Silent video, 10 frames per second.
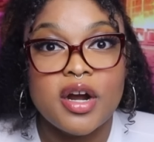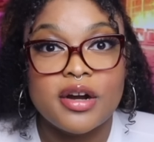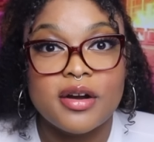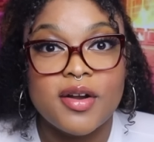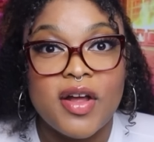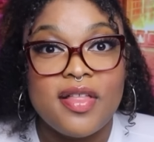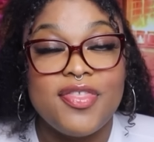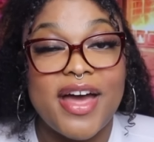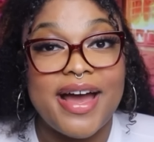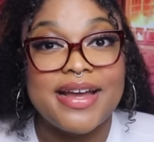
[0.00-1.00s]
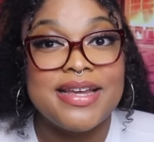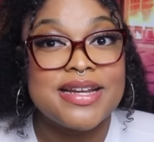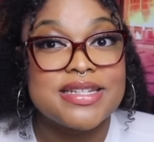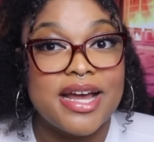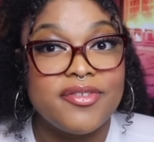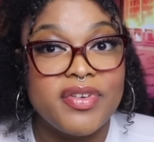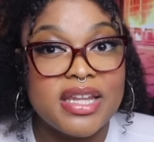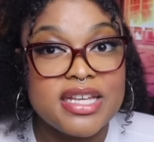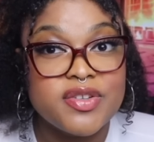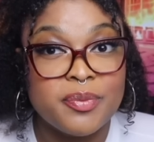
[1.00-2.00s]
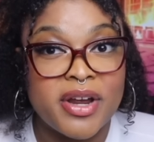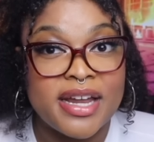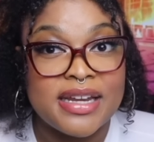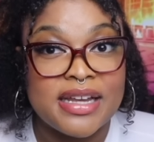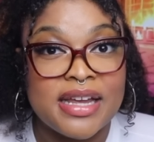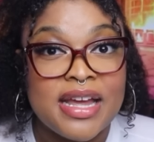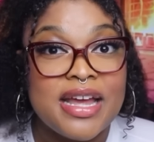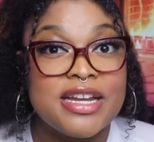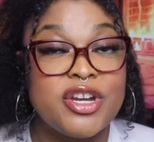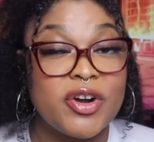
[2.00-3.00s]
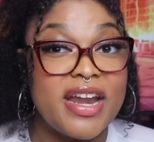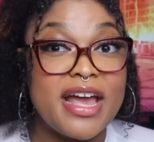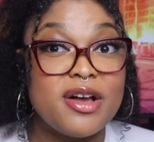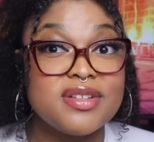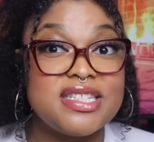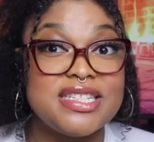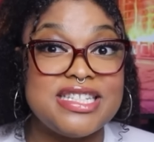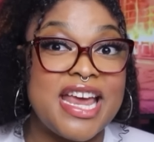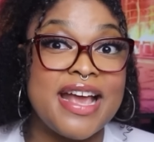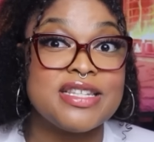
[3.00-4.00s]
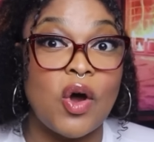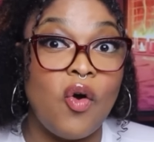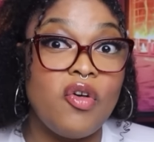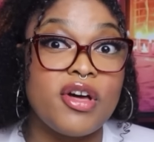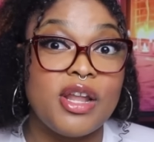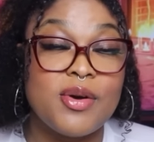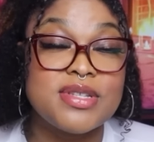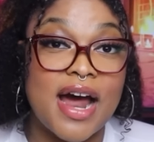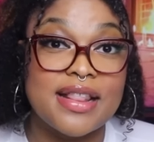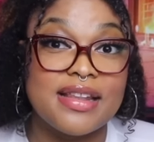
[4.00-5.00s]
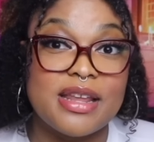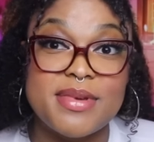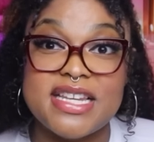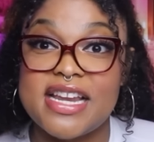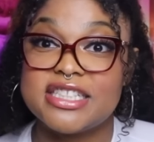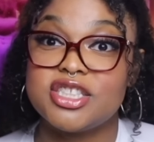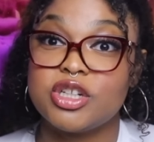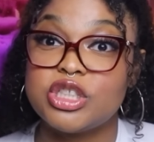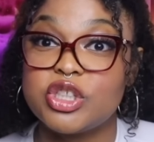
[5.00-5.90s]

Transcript: her that he doesn't have feelings for Brandy, Darnell takes all the clothes out of the limousine and starts